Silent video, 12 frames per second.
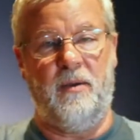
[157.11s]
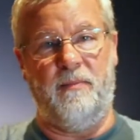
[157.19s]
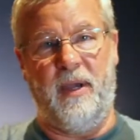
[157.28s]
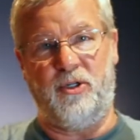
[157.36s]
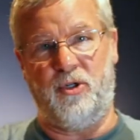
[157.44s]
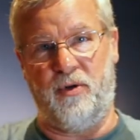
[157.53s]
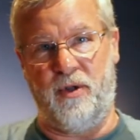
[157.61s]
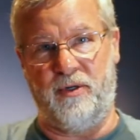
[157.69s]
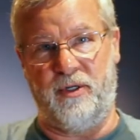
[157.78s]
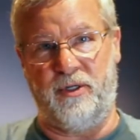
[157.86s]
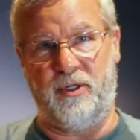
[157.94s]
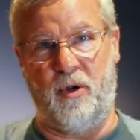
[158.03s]
make sure
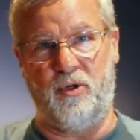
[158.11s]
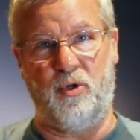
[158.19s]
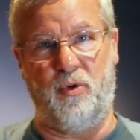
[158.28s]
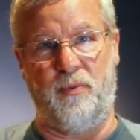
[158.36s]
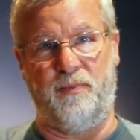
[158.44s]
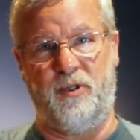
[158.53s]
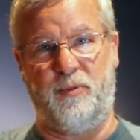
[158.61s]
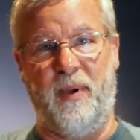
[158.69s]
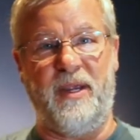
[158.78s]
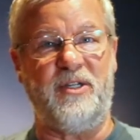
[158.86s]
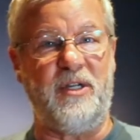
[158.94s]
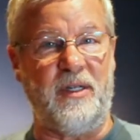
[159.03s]
there's a social
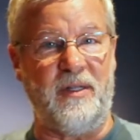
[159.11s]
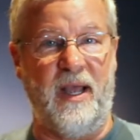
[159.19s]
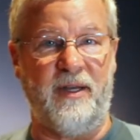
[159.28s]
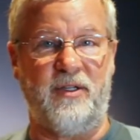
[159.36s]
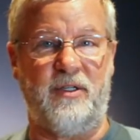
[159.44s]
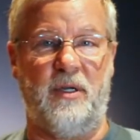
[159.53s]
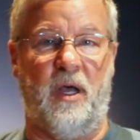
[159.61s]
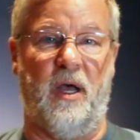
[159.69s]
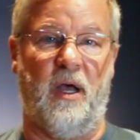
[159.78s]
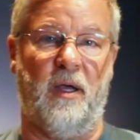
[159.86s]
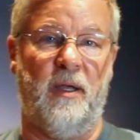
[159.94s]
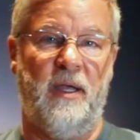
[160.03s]
spacing that's
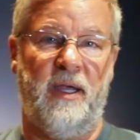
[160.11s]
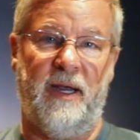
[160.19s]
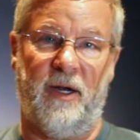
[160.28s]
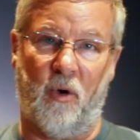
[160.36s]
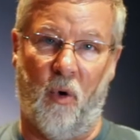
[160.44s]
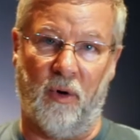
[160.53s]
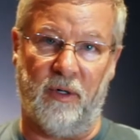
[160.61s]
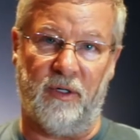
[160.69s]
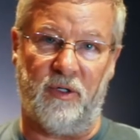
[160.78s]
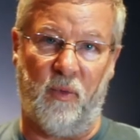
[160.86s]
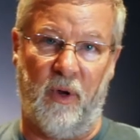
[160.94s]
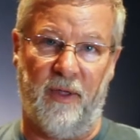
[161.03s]
in
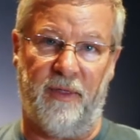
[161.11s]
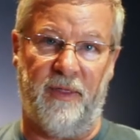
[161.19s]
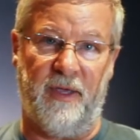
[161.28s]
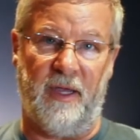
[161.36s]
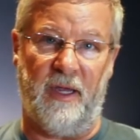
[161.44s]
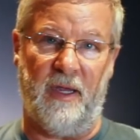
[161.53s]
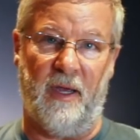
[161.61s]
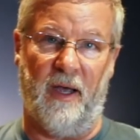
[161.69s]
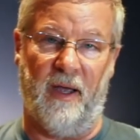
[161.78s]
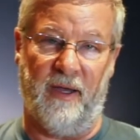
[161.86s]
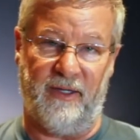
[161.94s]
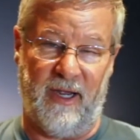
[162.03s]
accordance with the
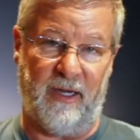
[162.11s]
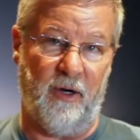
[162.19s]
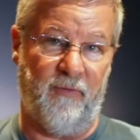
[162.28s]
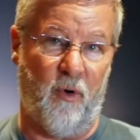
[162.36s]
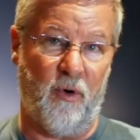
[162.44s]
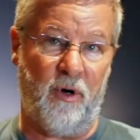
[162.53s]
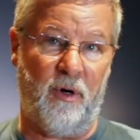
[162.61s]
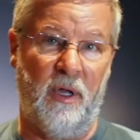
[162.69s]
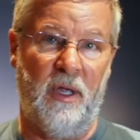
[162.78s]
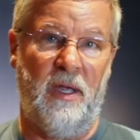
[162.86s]
executive order,